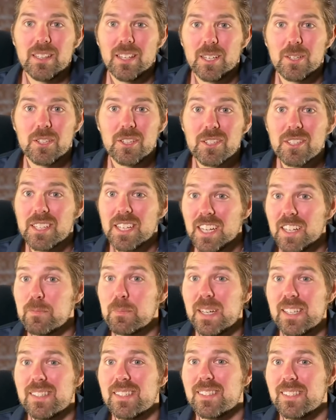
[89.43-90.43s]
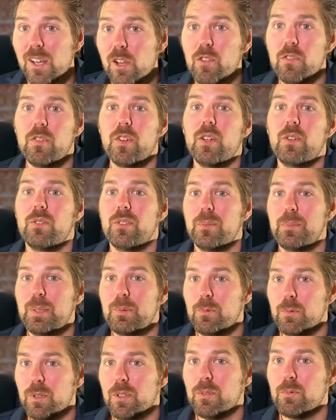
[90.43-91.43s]
Like you're going to have my cell phone. I
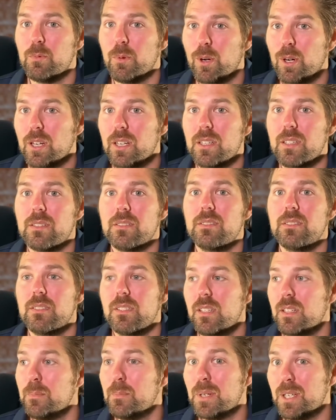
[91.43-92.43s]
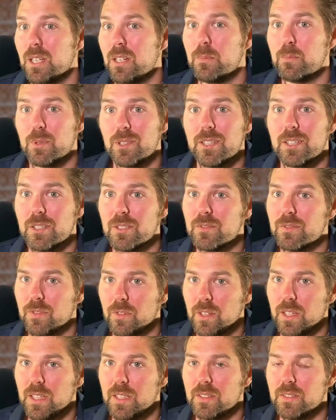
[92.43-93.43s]
mean, we're we're going to become really good
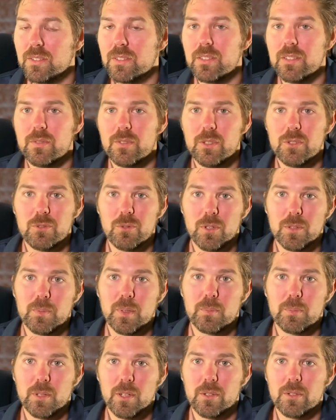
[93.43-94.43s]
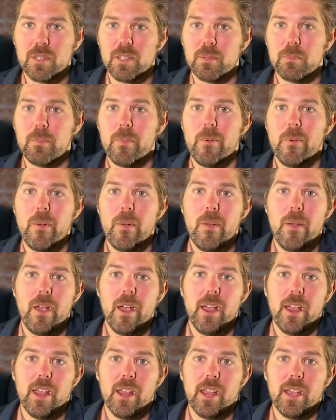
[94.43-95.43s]
friends if you join my program.
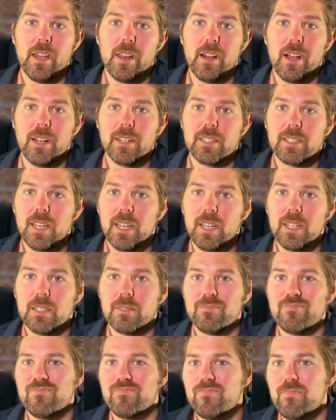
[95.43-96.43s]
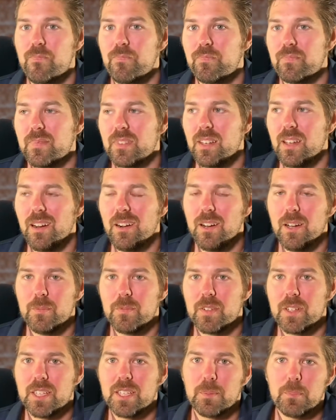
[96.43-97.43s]
And I take I don't know,
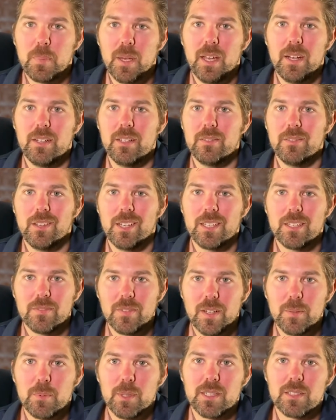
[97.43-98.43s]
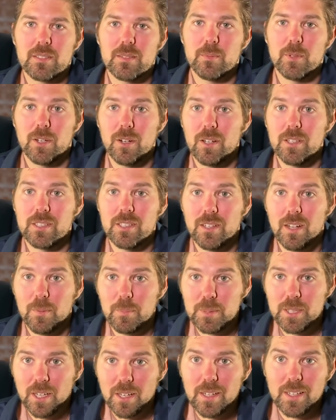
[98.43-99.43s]
I'm very competitive. Like if I bring someone on, you know,
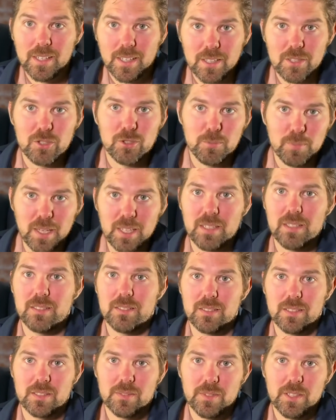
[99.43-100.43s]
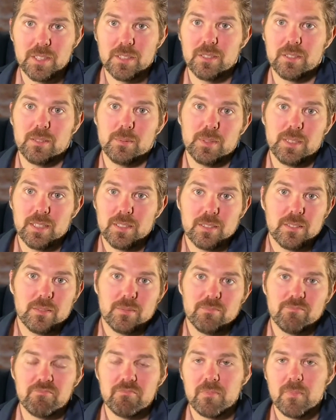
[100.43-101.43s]
I'm going to get you making six figures. I mean, that's
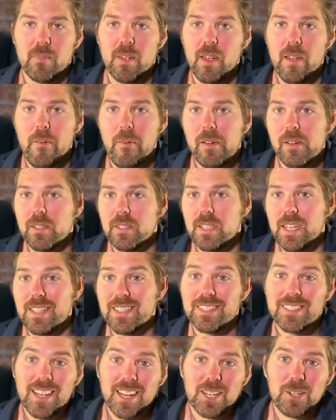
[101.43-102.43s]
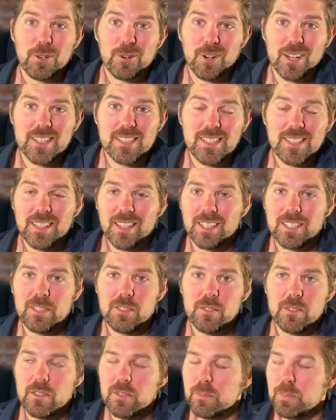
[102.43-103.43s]
and it's not crazy like
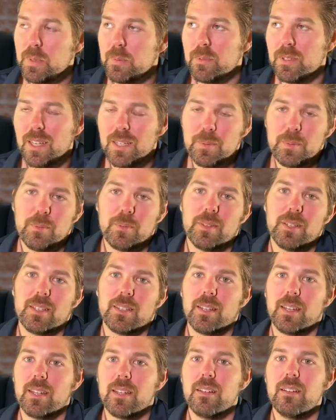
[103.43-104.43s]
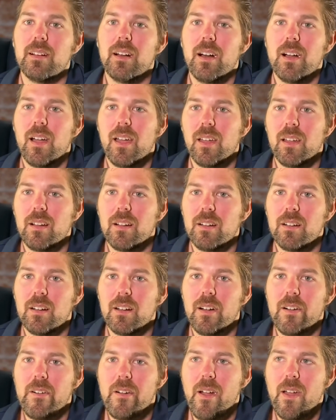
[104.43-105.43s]
you, you people, a lot of people think like
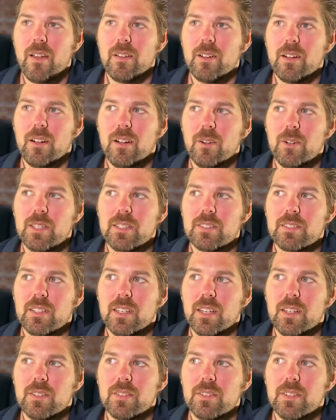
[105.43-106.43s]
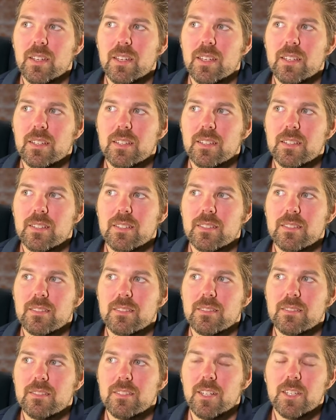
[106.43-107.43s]
oh, it sounds like
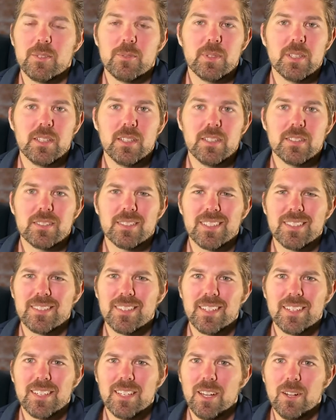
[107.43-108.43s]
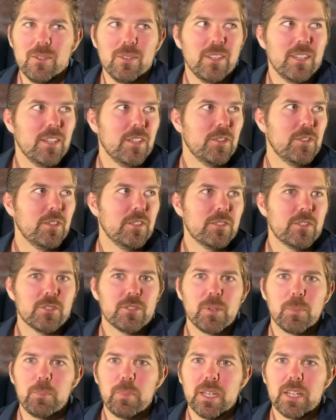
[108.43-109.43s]
unrealistic. It's like no.
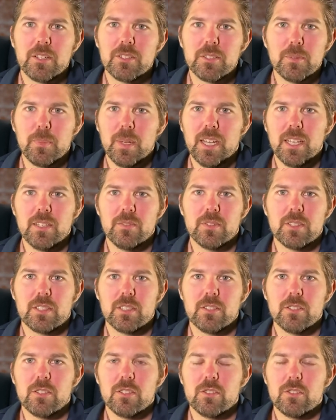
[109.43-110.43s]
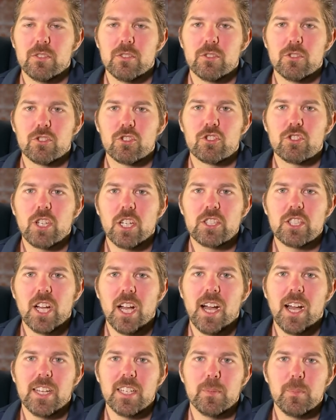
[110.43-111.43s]
There's a bigger demand in there's such a
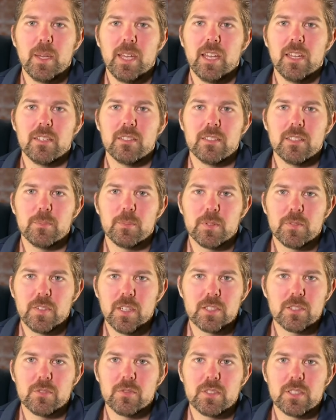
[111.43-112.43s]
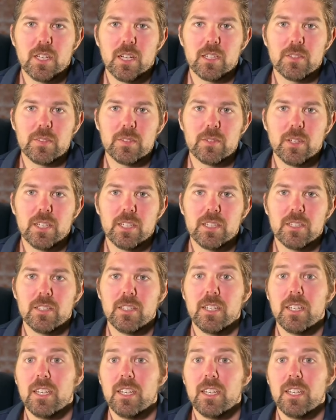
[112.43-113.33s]
high demand in professional photography right now.